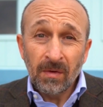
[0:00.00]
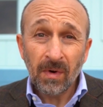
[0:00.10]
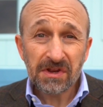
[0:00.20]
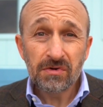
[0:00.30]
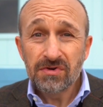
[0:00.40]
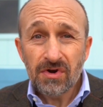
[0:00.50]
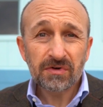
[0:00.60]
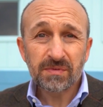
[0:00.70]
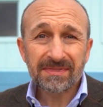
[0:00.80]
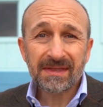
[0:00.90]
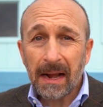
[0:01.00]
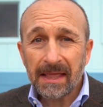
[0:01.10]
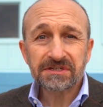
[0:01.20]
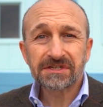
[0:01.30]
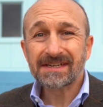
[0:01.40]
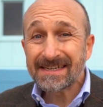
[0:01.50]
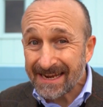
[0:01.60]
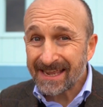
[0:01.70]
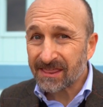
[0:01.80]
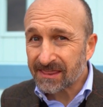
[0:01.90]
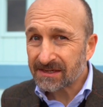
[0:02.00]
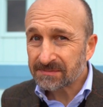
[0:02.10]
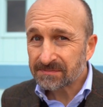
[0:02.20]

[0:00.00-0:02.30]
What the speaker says: while you nod with clenched teeth.